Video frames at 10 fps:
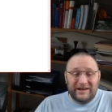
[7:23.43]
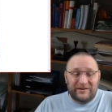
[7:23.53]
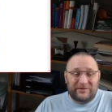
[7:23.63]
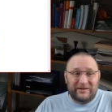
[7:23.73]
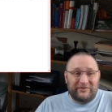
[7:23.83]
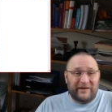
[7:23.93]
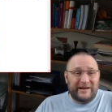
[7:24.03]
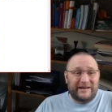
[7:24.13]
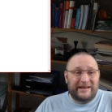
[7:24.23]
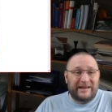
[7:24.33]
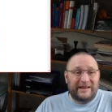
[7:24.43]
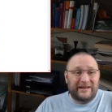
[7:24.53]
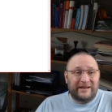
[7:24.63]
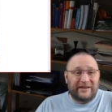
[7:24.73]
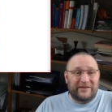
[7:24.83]
You can find it here
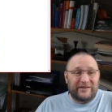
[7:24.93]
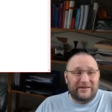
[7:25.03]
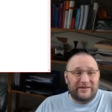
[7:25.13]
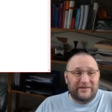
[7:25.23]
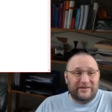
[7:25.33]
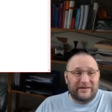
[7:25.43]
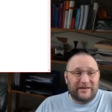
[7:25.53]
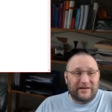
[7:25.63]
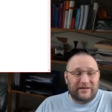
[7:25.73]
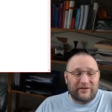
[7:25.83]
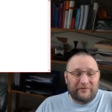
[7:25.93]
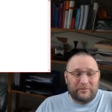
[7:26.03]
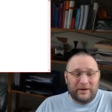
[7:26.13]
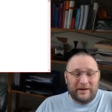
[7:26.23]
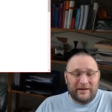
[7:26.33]
on, on the
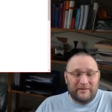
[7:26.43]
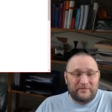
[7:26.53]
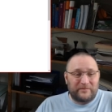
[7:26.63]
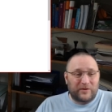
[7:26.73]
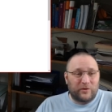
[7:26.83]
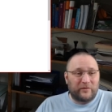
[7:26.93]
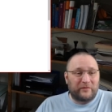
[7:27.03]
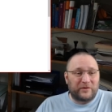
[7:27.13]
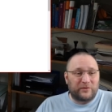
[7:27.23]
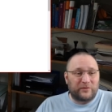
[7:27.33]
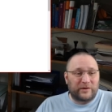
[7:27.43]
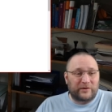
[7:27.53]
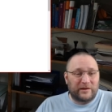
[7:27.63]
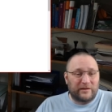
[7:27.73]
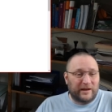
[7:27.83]
software overview. You
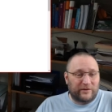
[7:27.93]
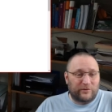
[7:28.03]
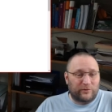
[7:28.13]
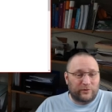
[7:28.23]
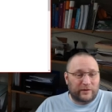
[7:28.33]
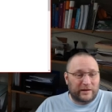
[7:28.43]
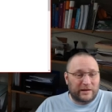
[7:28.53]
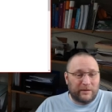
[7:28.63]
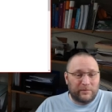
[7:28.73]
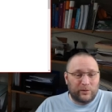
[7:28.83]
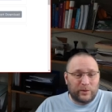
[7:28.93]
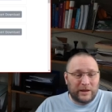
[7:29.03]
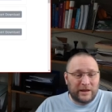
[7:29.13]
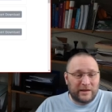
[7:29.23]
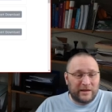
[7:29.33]
can, I don't know, look at
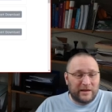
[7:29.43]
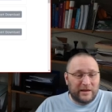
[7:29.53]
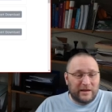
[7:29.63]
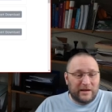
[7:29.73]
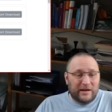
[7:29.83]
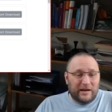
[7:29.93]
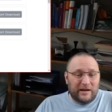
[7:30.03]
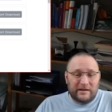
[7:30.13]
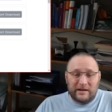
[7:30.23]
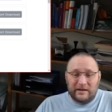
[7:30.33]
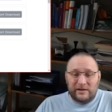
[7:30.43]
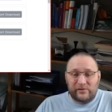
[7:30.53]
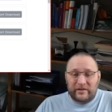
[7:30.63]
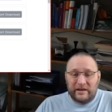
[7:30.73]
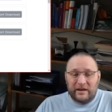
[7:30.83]
Tumbleweed and then you'll
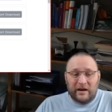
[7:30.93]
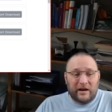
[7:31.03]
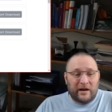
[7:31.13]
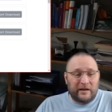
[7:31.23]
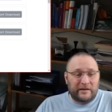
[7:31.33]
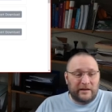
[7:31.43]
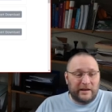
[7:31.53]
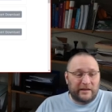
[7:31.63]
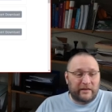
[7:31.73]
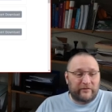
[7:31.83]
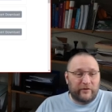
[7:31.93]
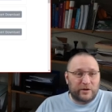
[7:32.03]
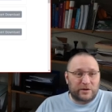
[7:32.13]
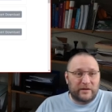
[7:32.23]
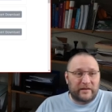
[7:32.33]
see, aha, the latest
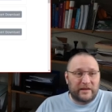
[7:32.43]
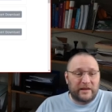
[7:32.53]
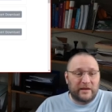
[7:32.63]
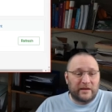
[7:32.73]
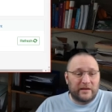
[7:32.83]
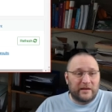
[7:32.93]
version is here.